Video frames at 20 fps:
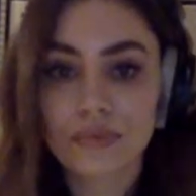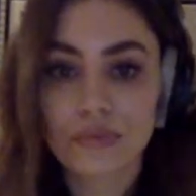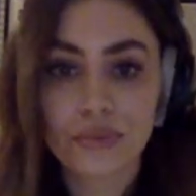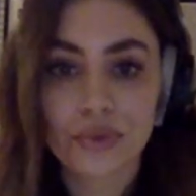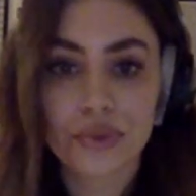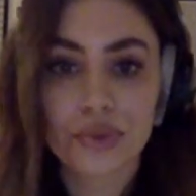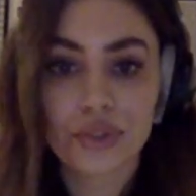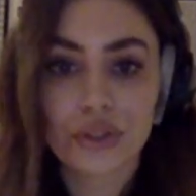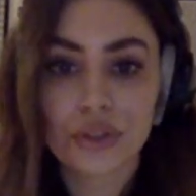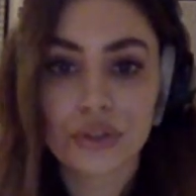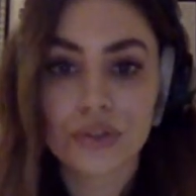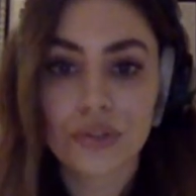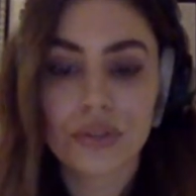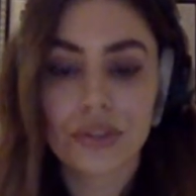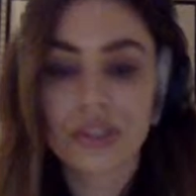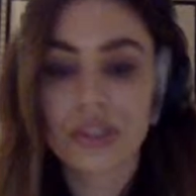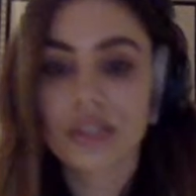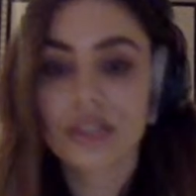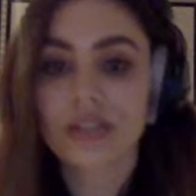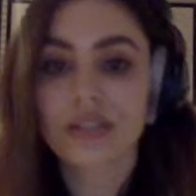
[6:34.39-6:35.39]

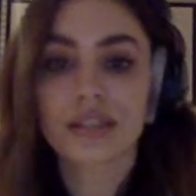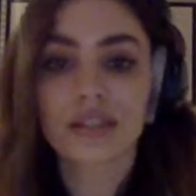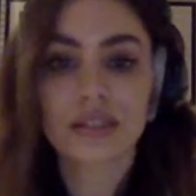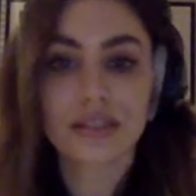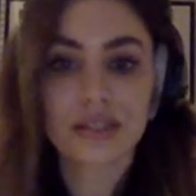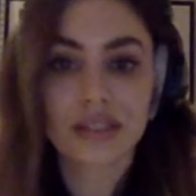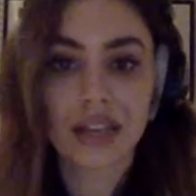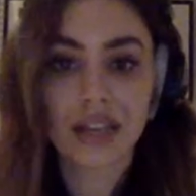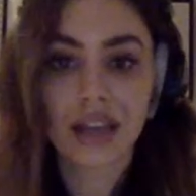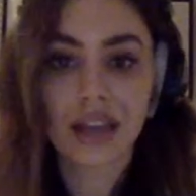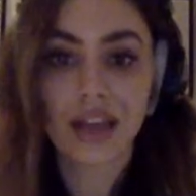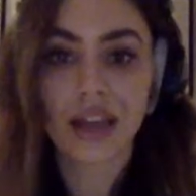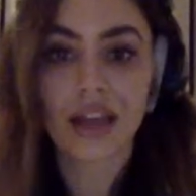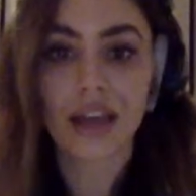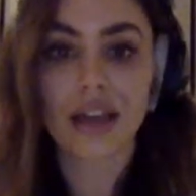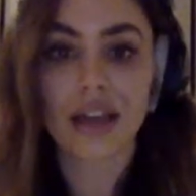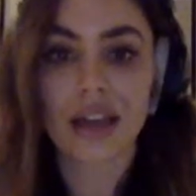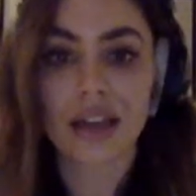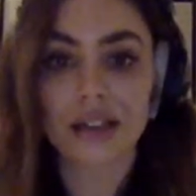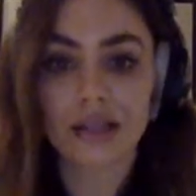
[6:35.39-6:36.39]
produce,
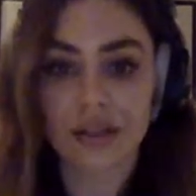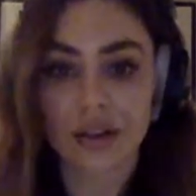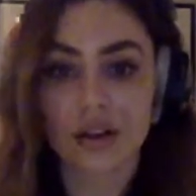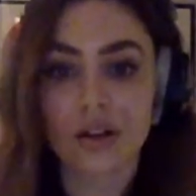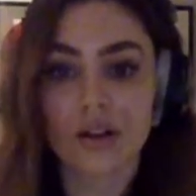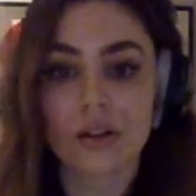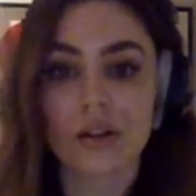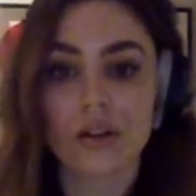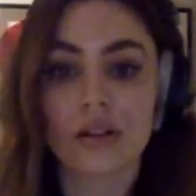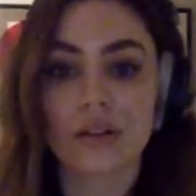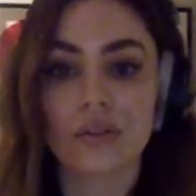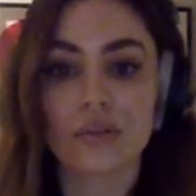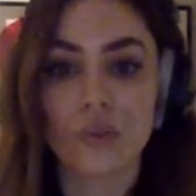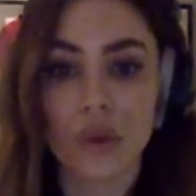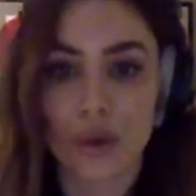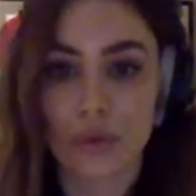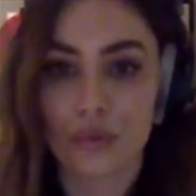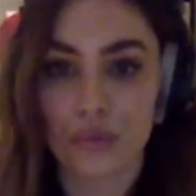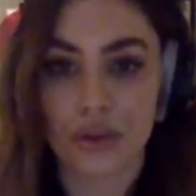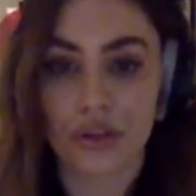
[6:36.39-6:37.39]
sing. It's all
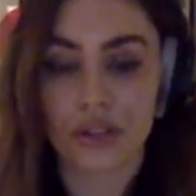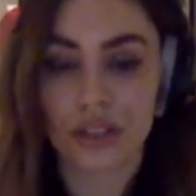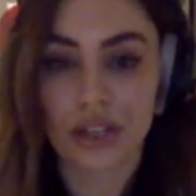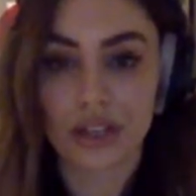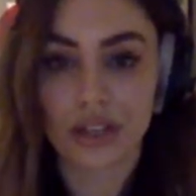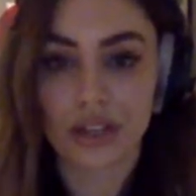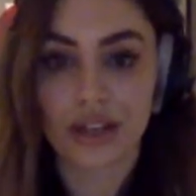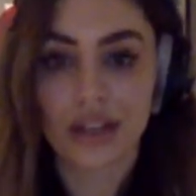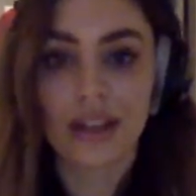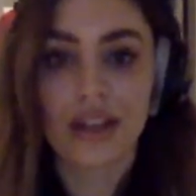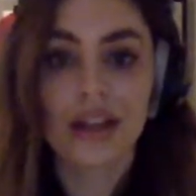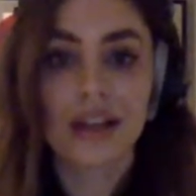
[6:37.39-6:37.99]
one person.